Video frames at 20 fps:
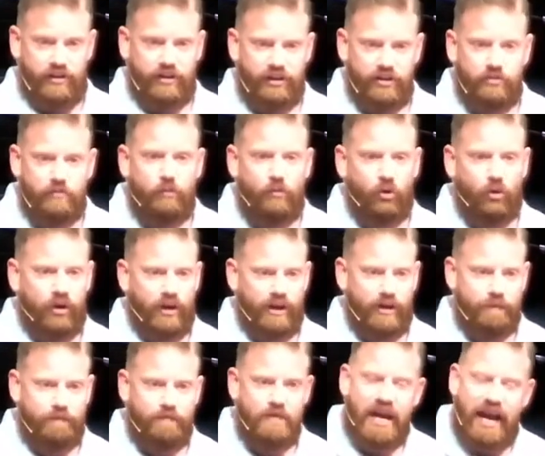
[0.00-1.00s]
this
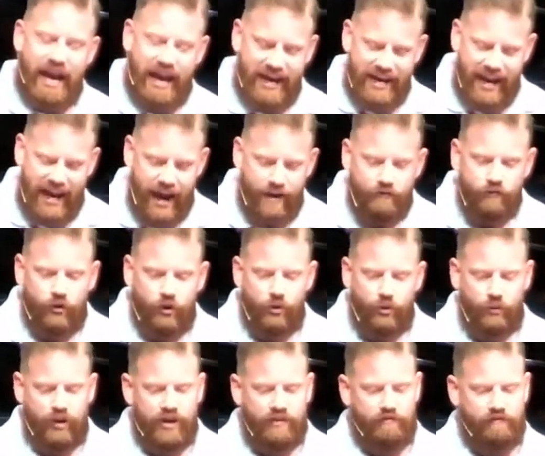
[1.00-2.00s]
morning and every
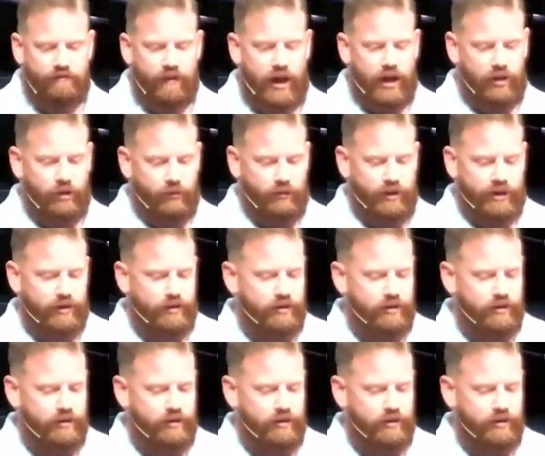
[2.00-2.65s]
week following,